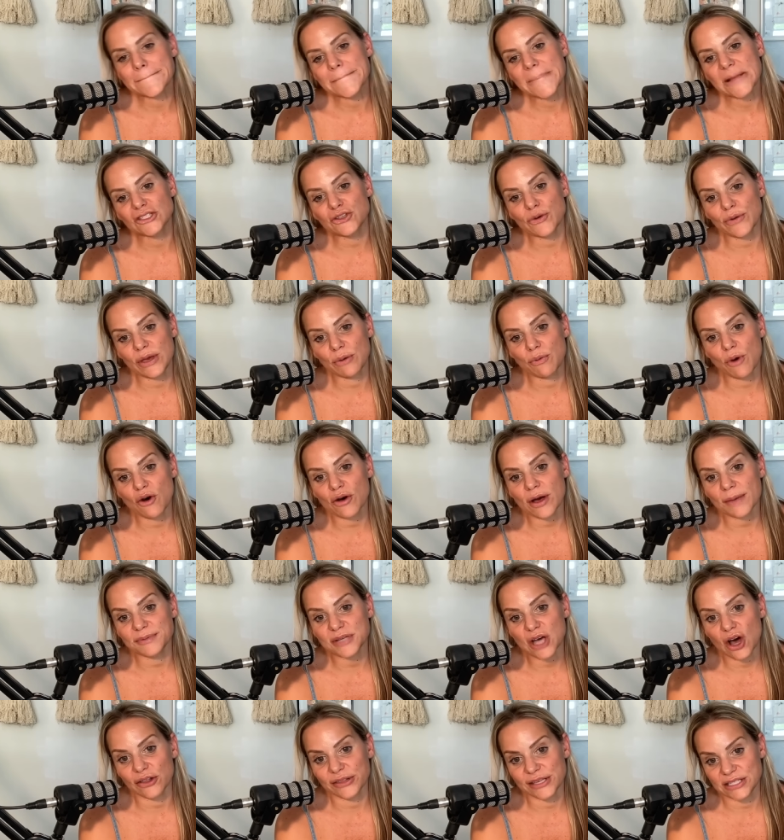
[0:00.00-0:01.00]
so he woke up
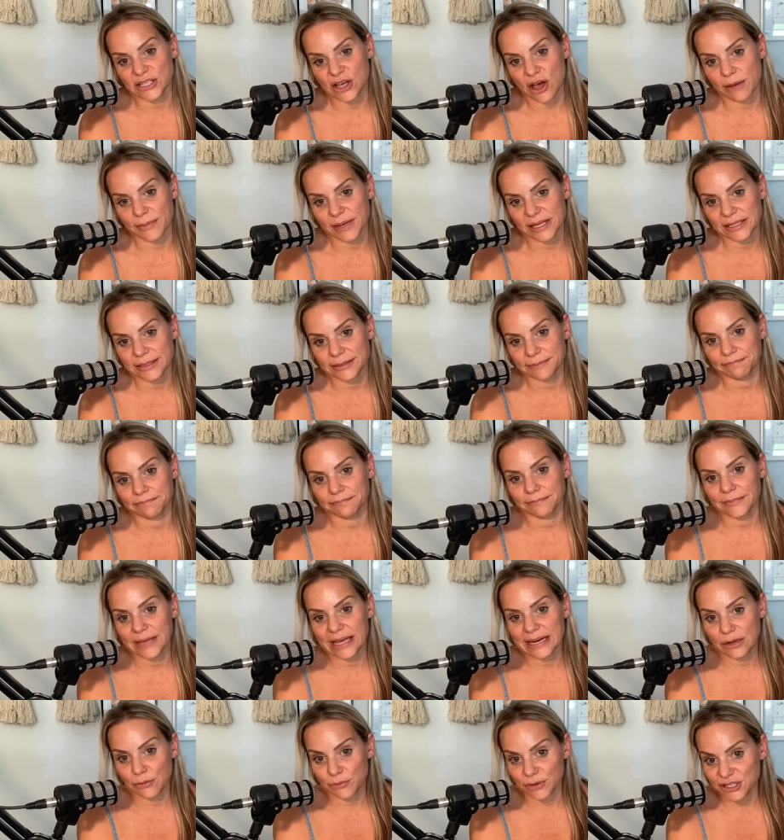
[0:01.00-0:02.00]
to all these comments,
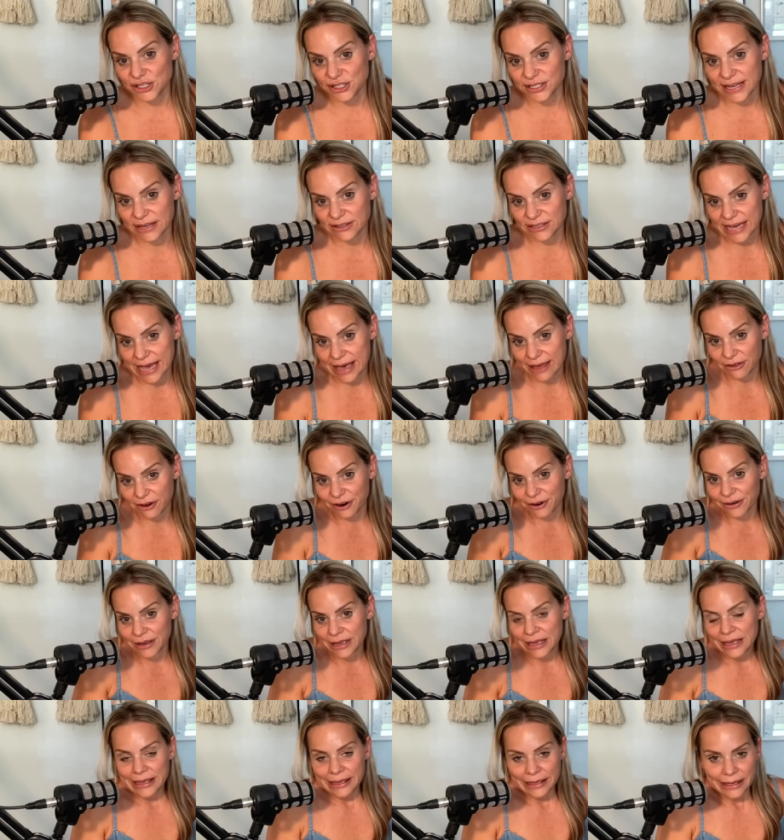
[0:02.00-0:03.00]
and he reaches out to Heather,
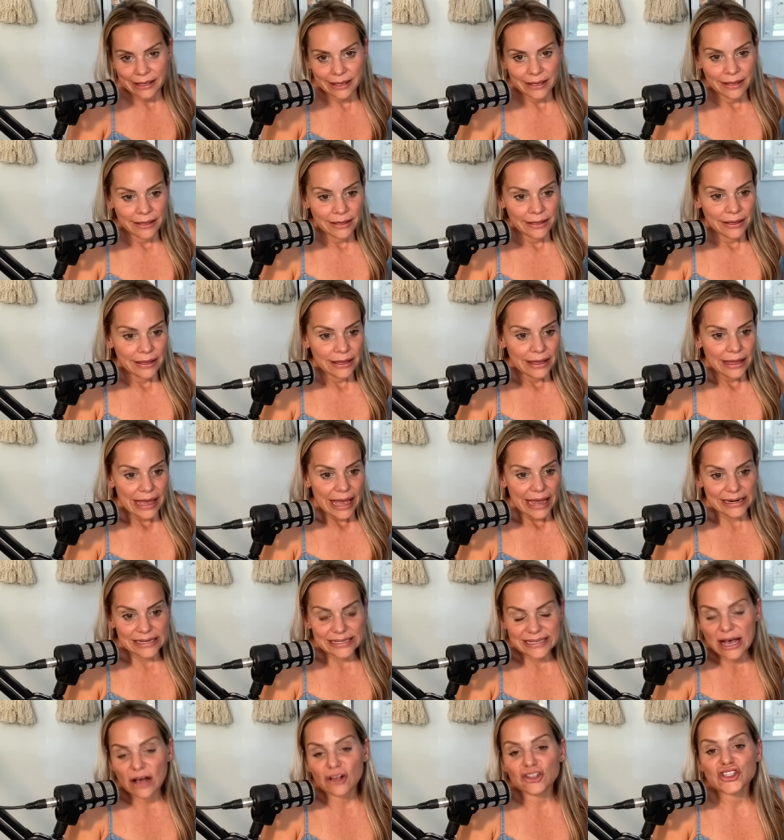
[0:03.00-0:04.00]
and
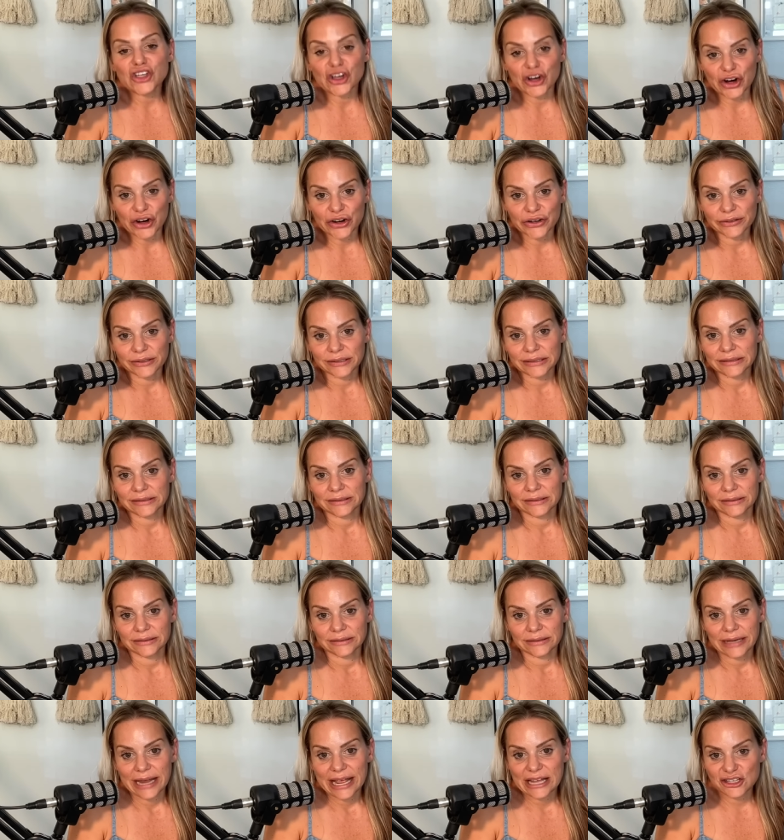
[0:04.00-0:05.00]
he tells her,
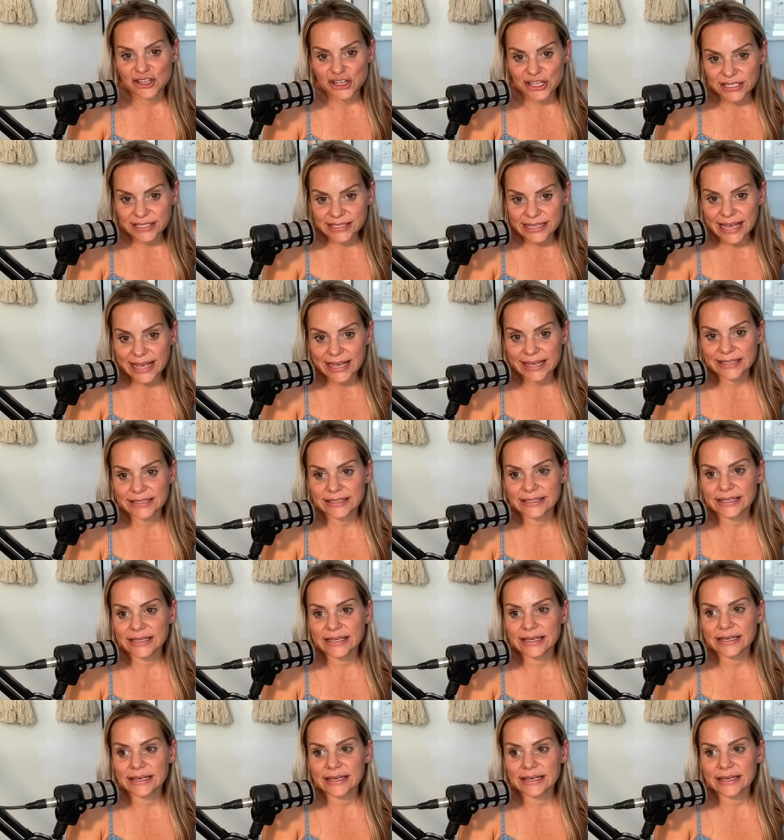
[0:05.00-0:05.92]
and she says,